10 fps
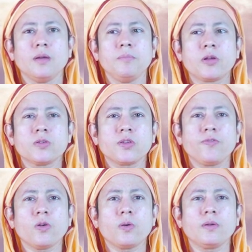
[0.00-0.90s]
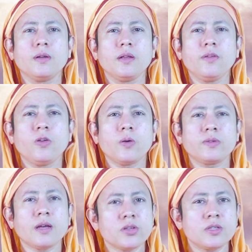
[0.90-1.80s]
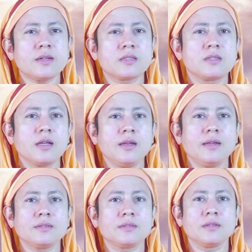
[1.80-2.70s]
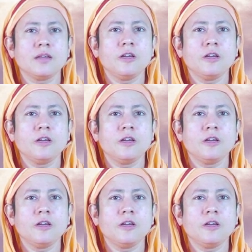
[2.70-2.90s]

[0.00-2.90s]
because if you have touched that stillness,